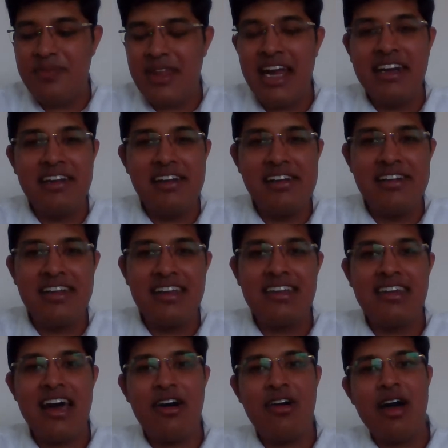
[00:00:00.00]
adult,
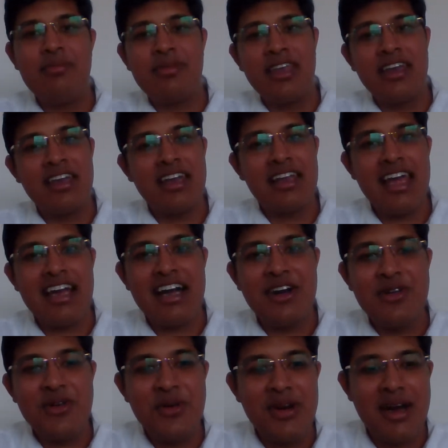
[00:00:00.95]
and now I'm thinking like a
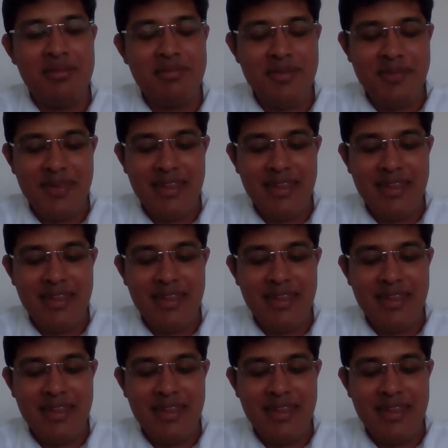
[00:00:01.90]
grown up.